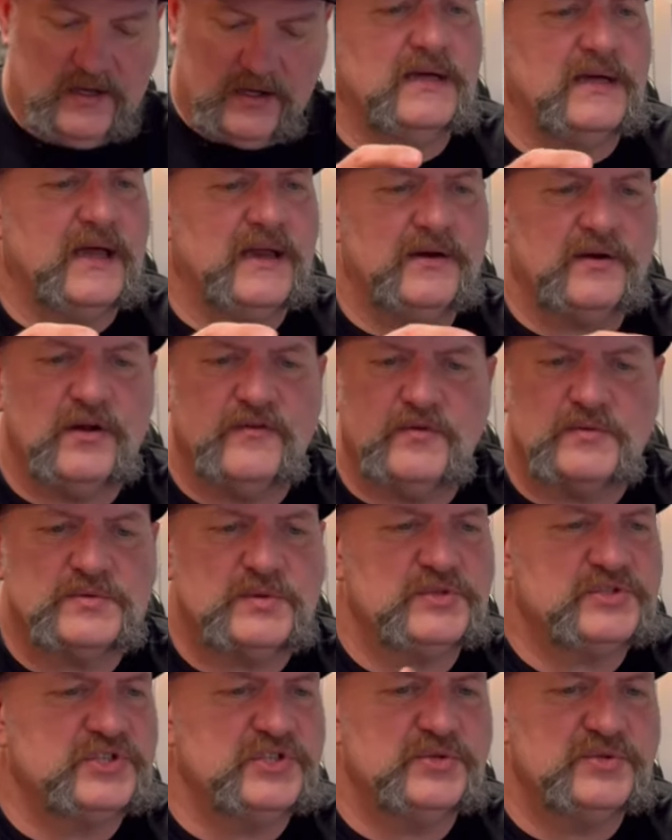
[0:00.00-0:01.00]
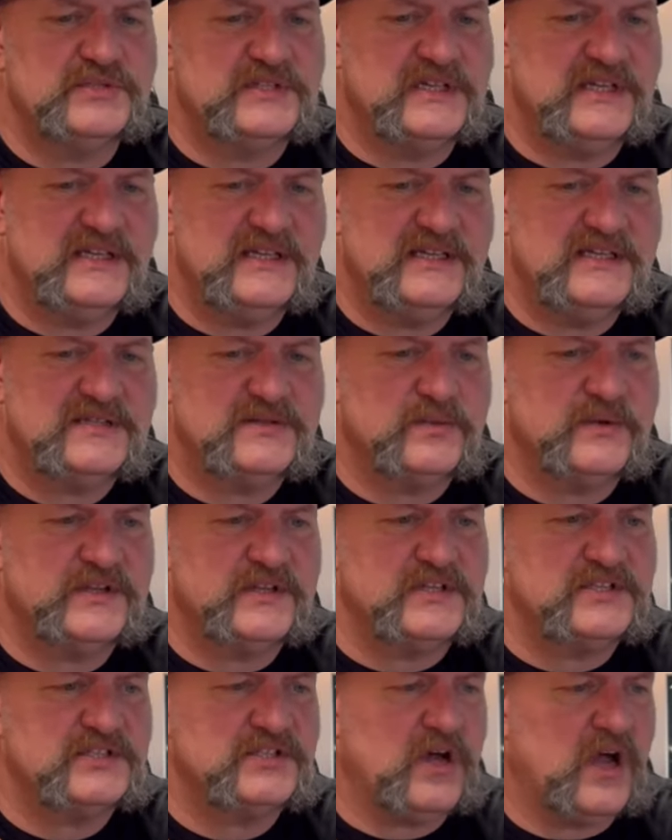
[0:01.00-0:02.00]
I don't know if I'm supposed to use these with
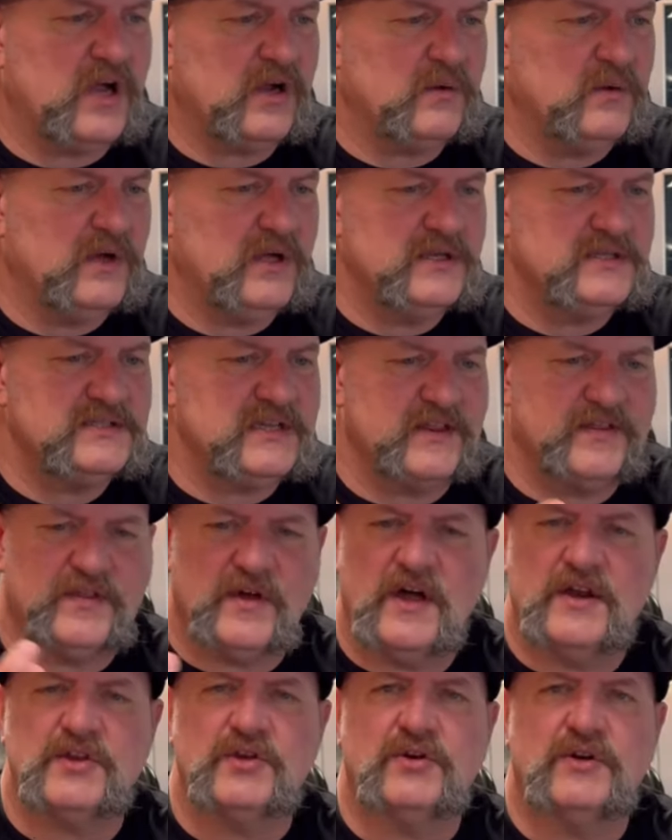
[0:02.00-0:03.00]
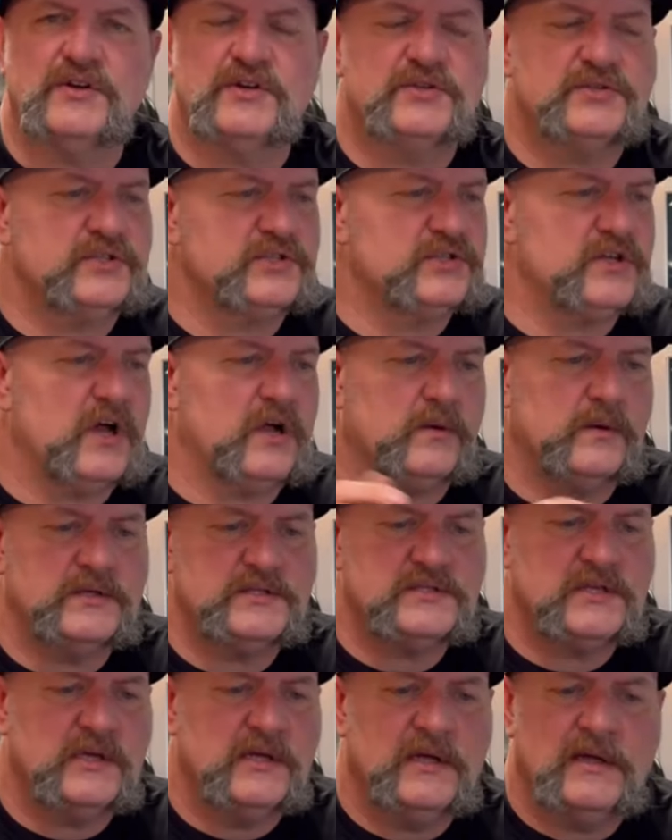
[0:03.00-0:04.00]
the stock ones. I thought you couldn't use the stock
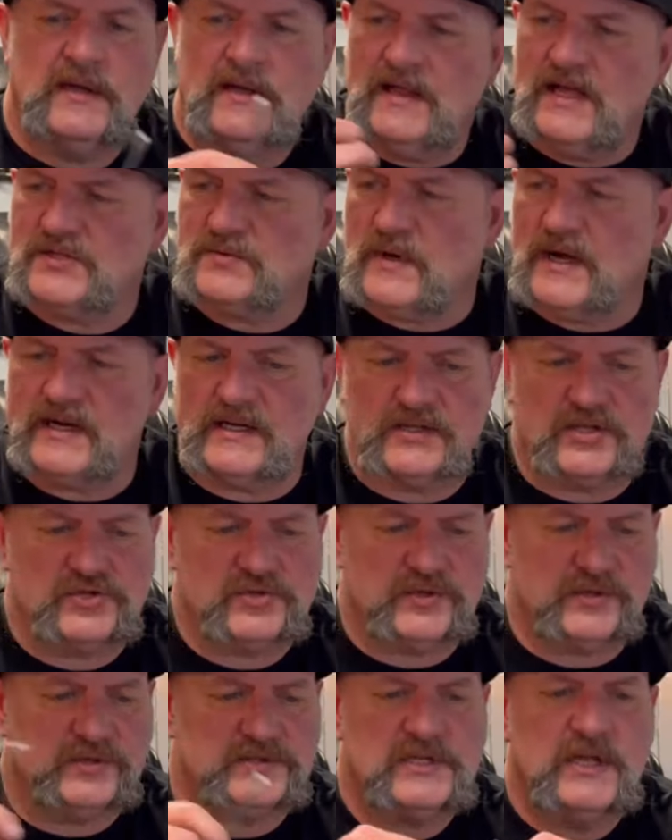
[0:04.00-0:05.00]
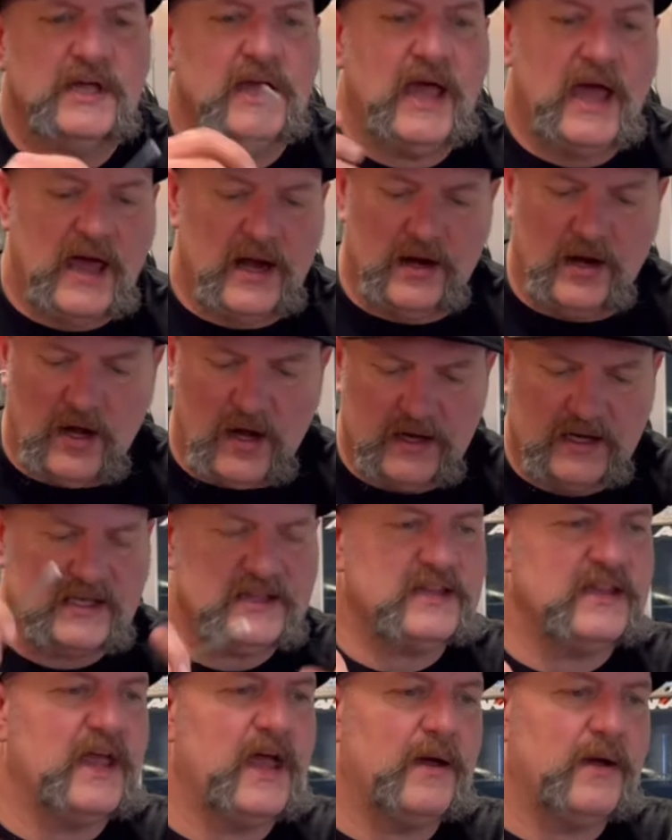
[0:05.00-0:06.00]
ones. That's why I got the trills. I don't know. I'll get
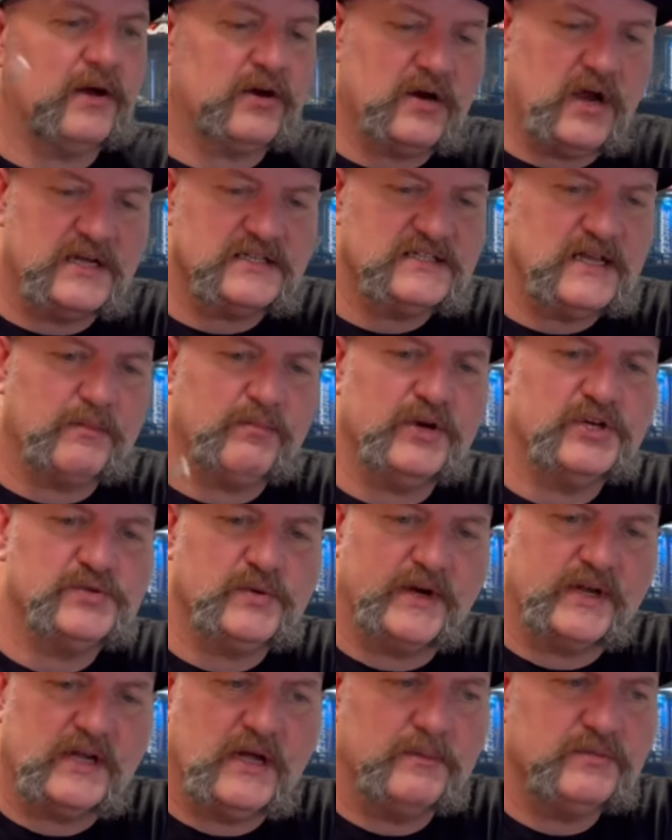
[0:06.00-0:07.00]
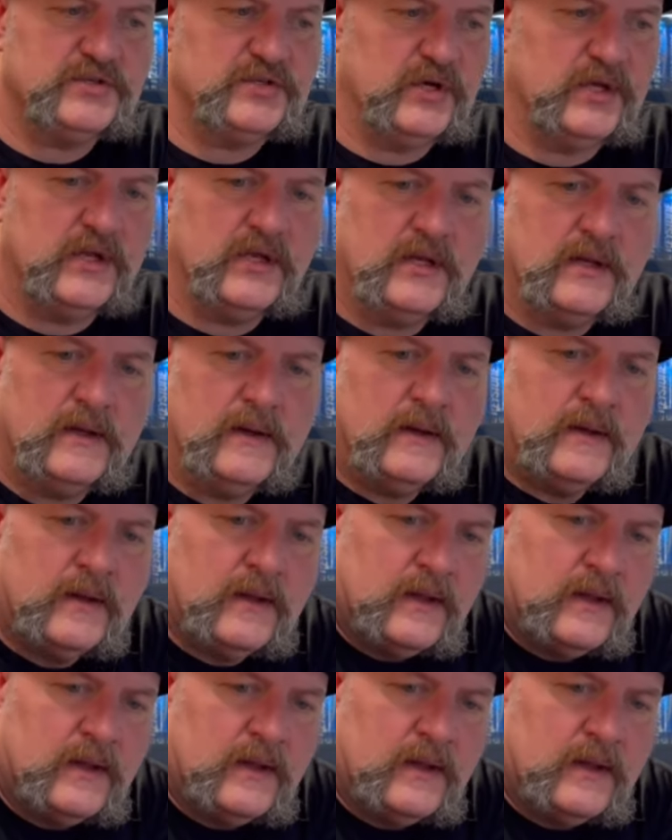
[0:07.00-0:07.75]
to that, cross that bridge when I come to it.